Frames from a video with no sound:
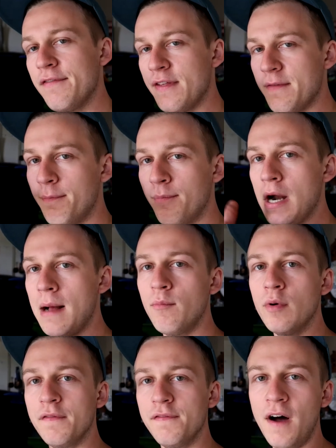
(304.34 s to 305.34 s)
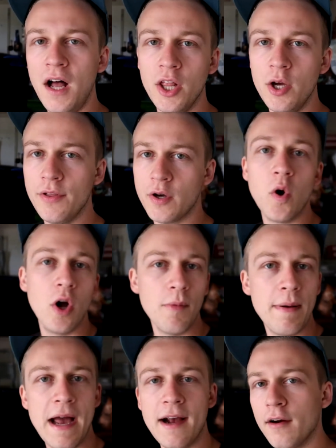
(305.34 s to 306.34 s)
the problem would follow the coil
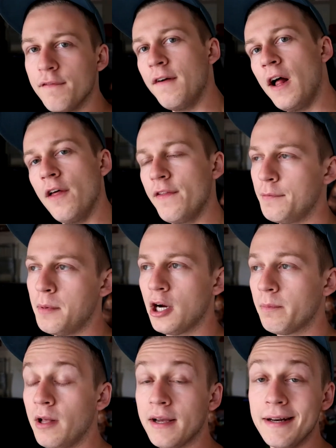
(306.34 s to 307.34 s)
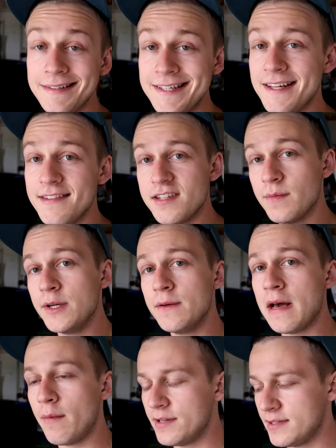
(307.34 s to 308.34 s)
pack or follow the spark plug, and it didn't, so we knew
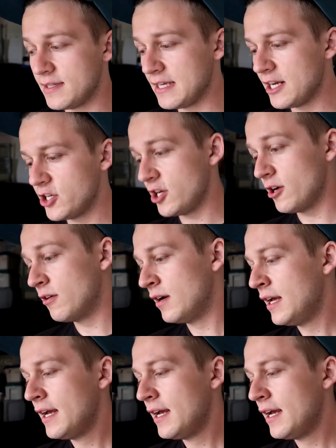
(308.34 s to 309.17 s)
that wasn't the issue.